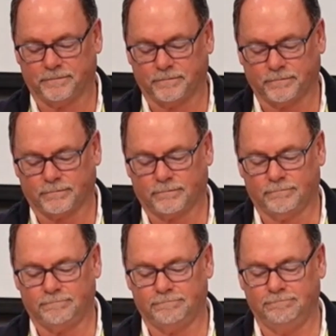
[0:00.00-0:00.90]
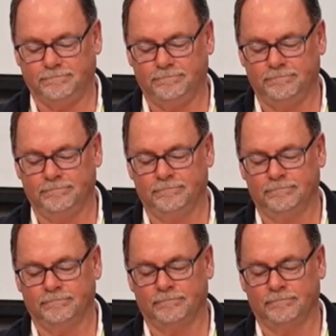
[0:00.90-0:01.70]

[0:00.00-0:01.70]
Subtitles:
(silence)